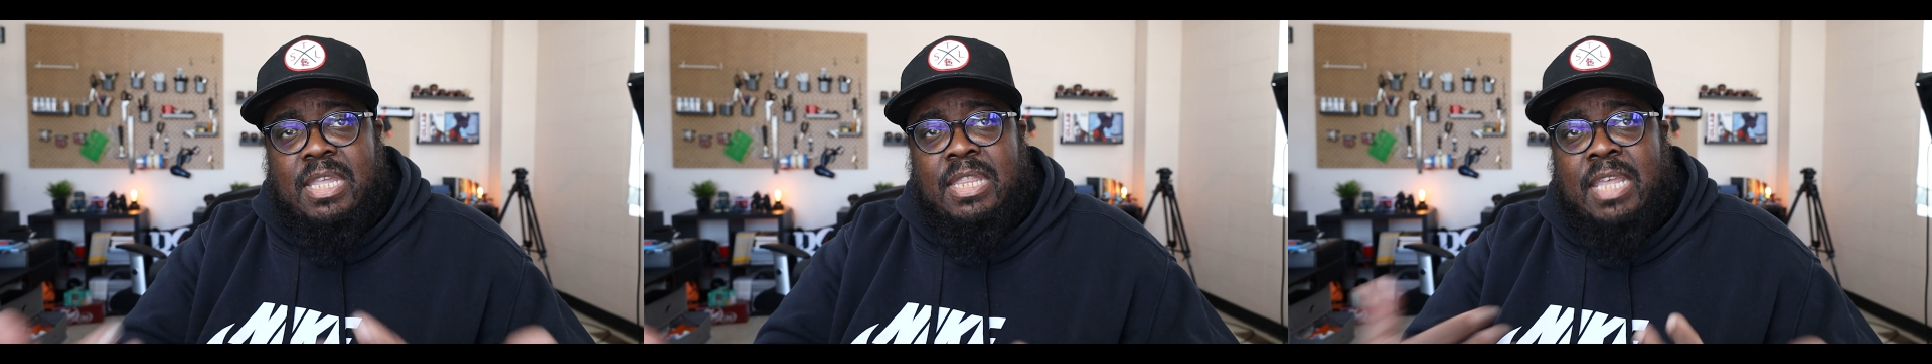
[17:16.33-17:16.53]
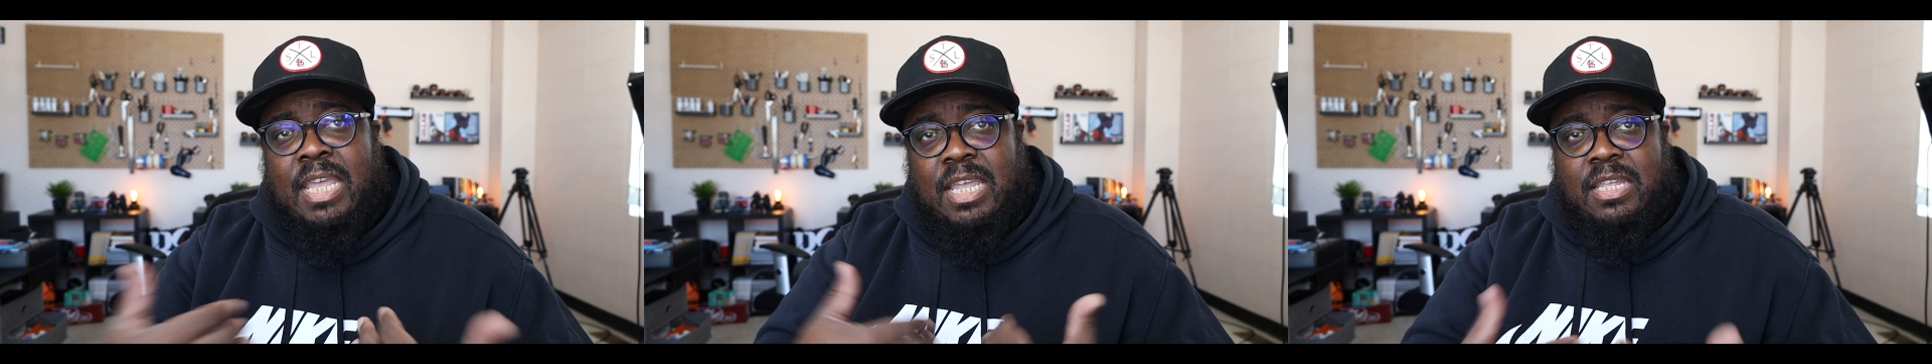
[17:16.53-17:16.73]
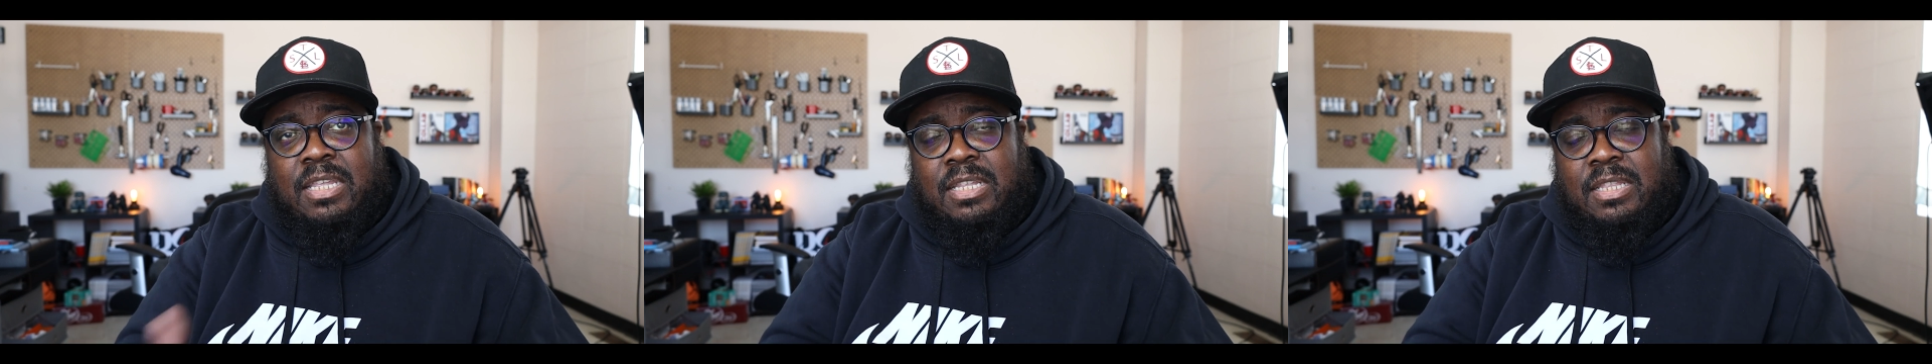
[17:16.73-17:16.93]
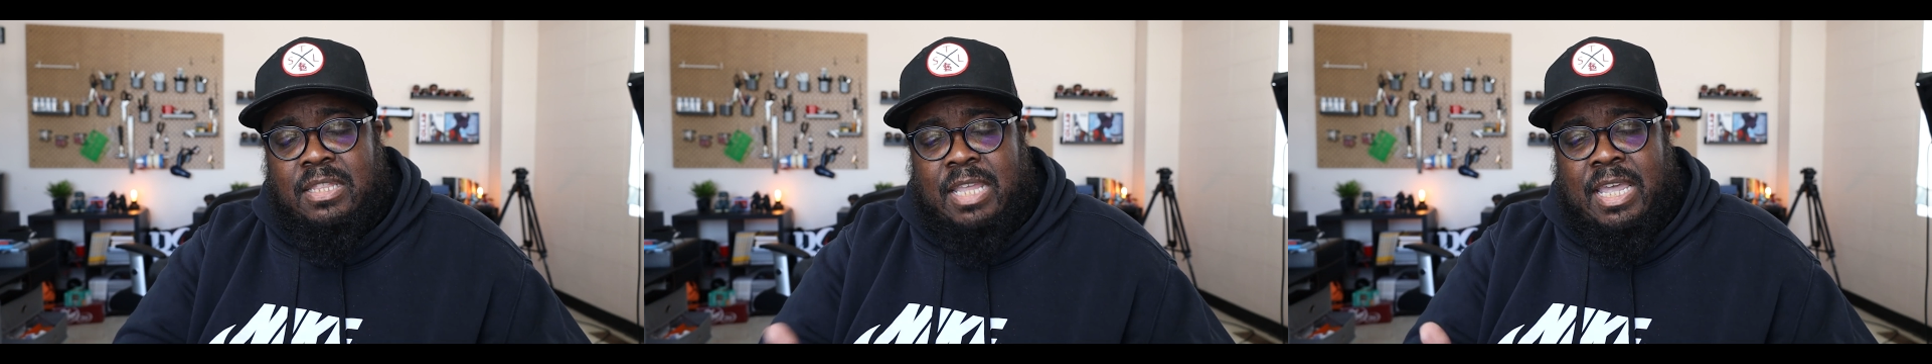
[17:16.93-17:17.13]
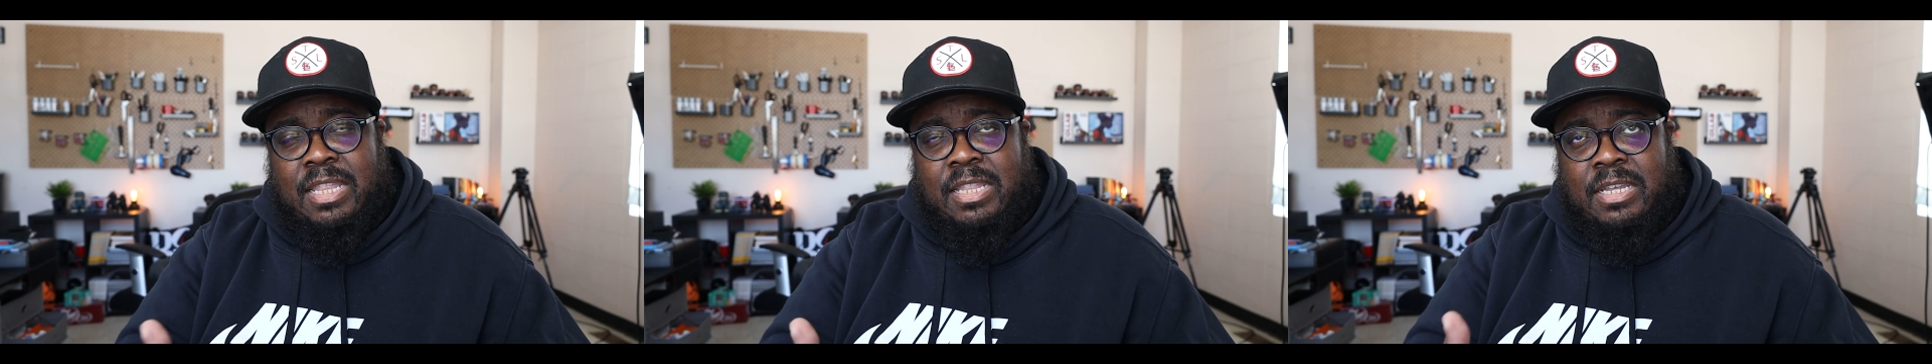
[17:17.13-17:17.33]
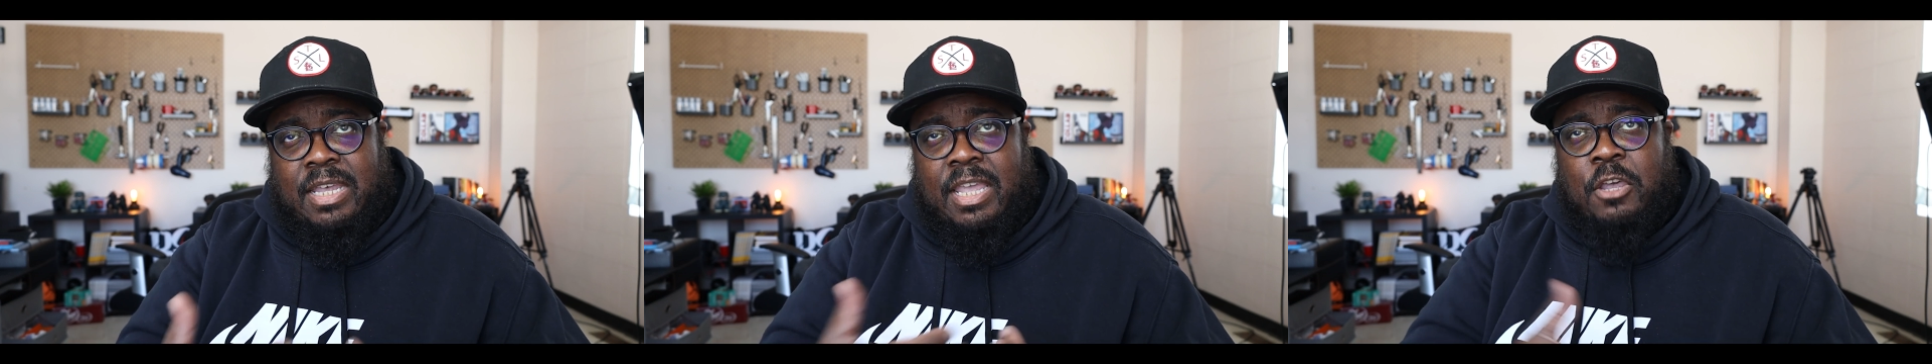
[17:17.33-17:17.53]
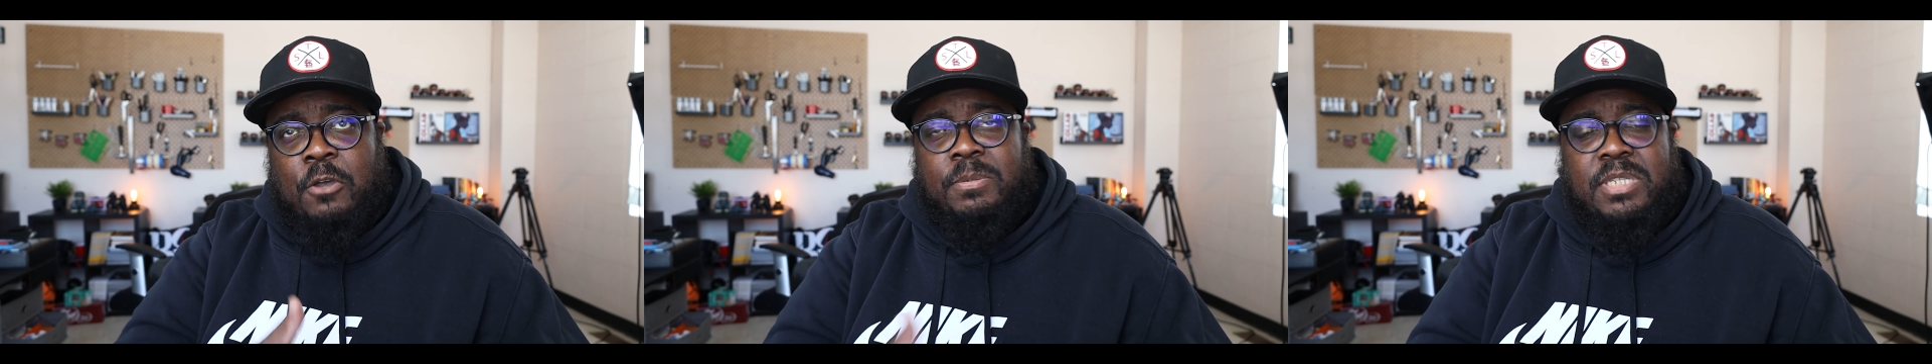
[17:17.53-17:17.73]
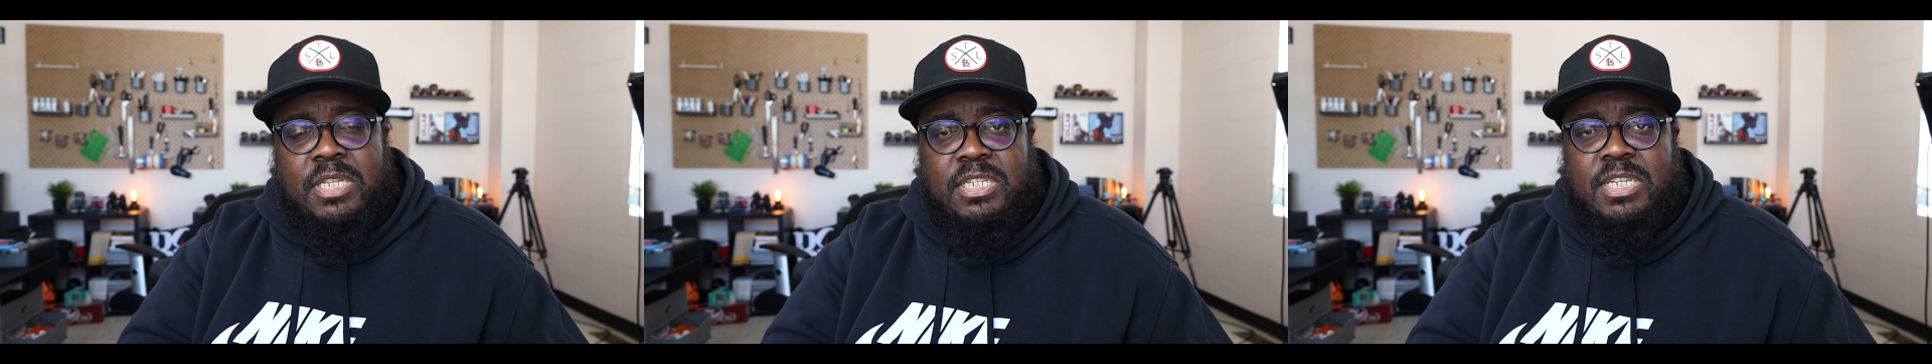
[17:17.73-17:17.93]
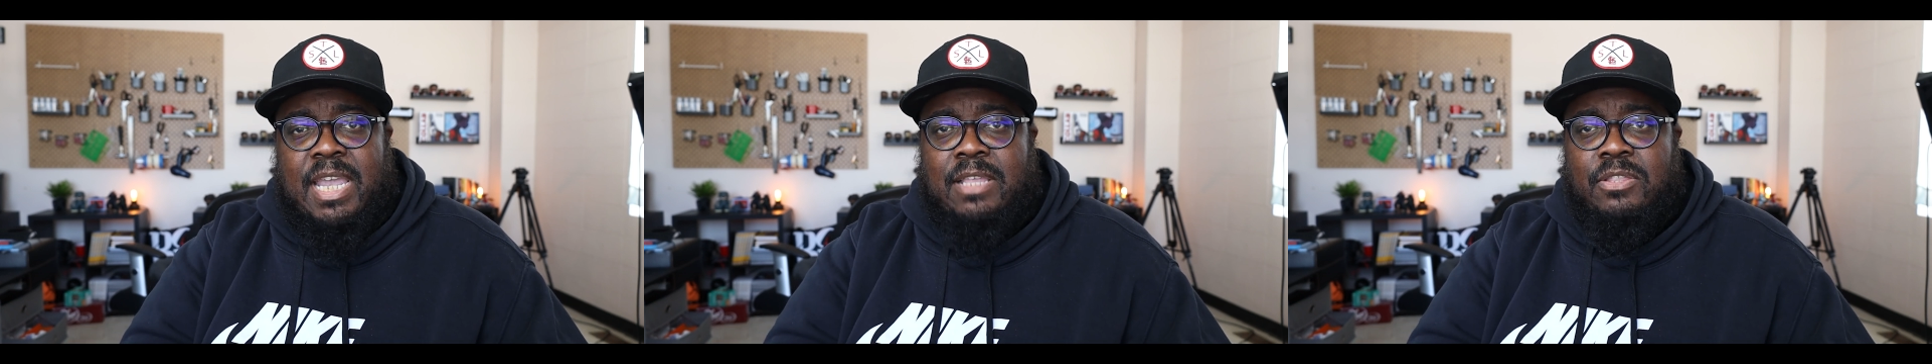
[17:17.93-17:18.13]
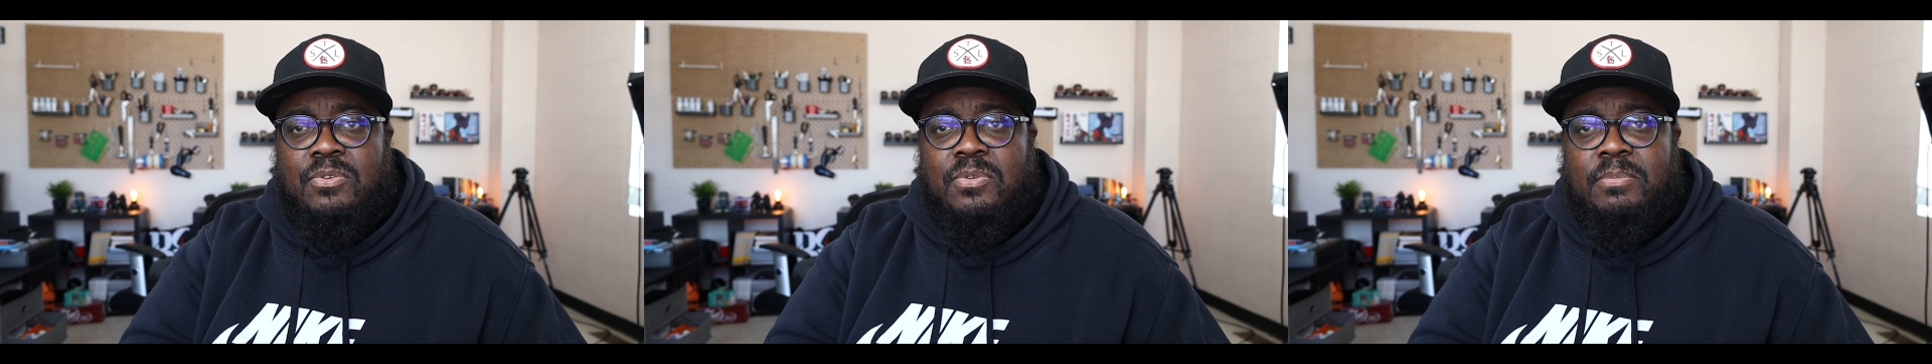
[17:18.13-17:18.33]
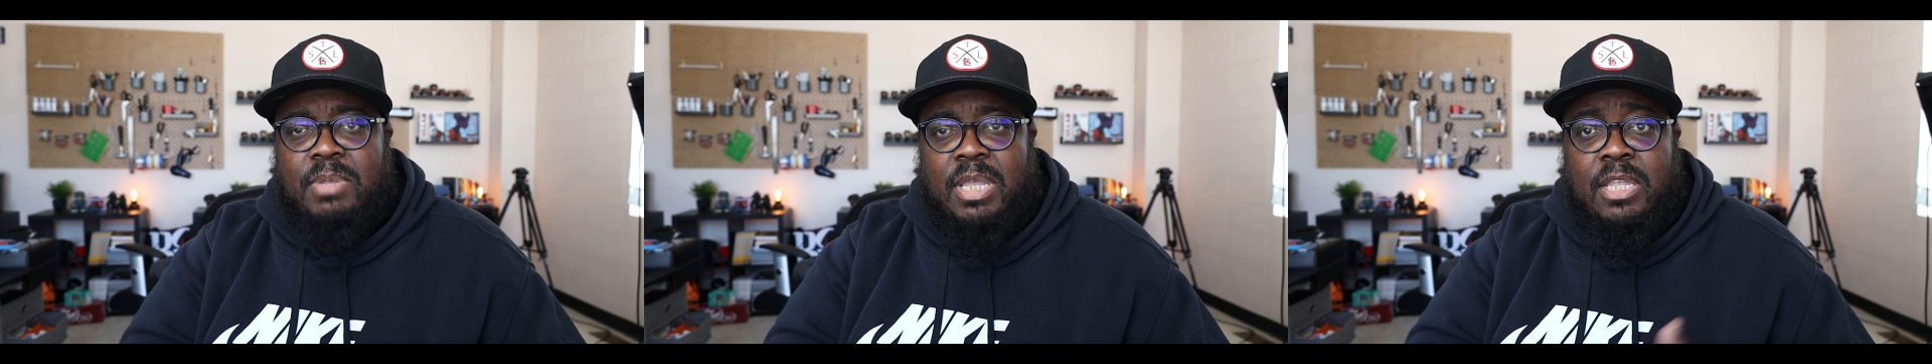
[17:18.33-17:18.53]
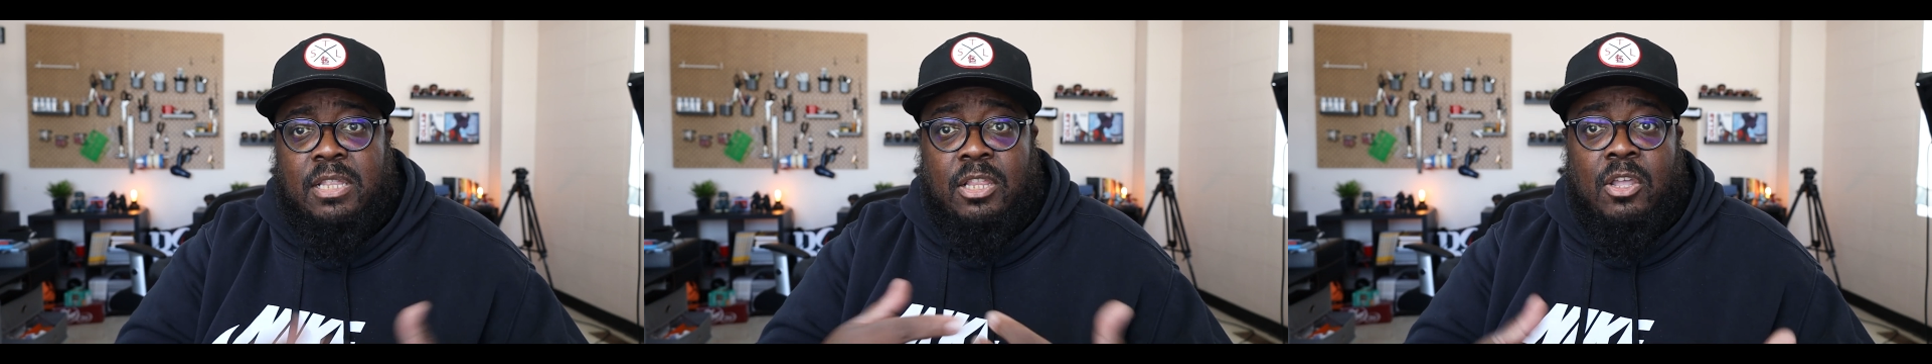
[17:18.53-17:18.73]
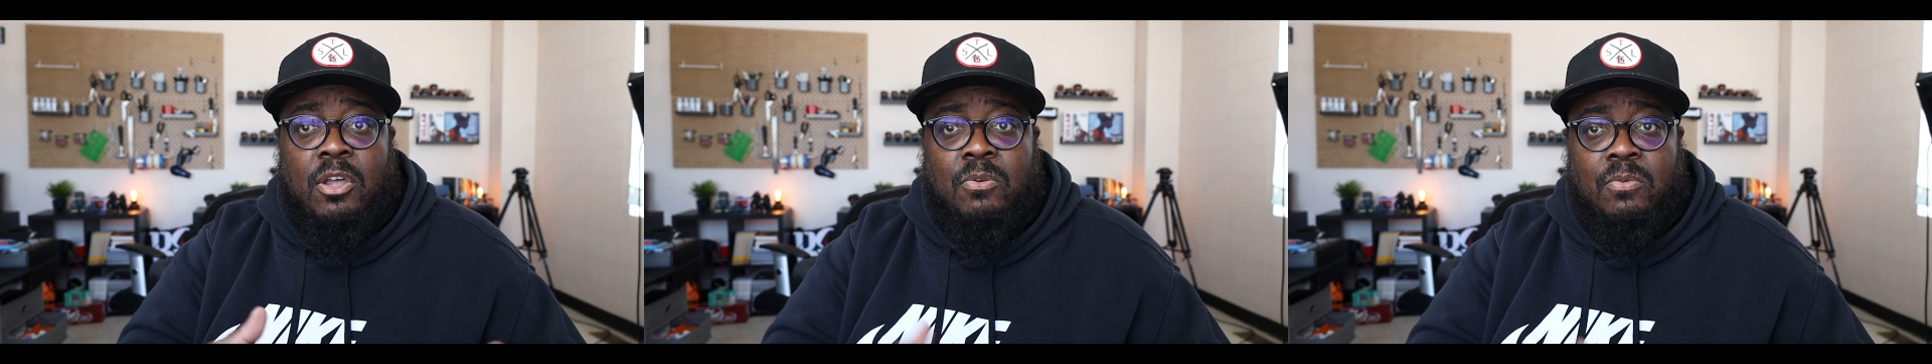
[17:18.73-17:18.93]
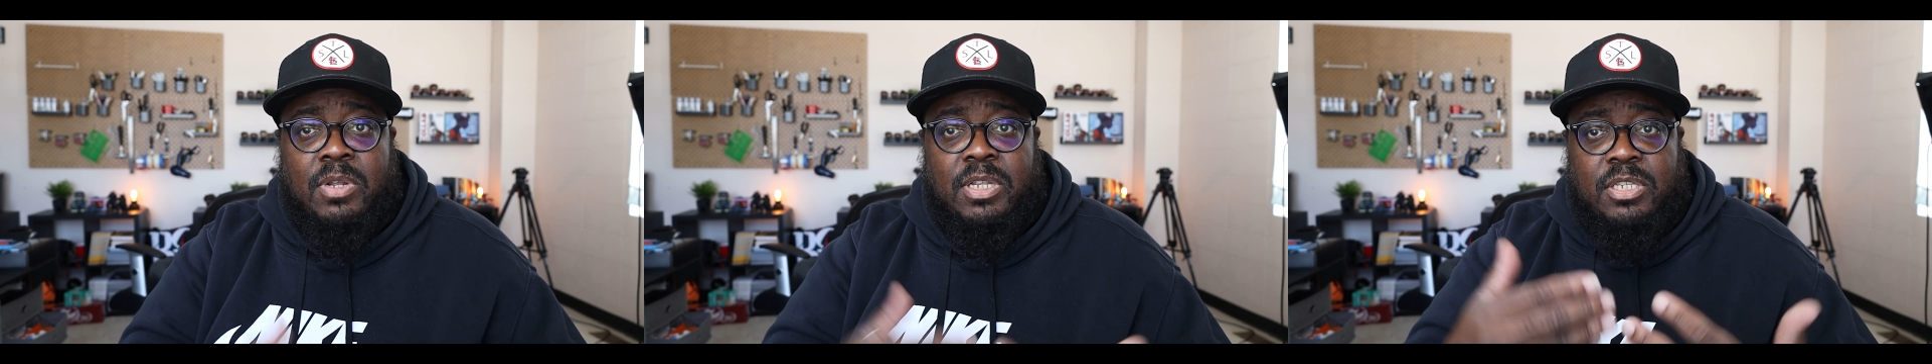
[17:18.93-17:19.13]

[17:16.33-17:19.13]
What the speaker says: that helps the channel in the long run.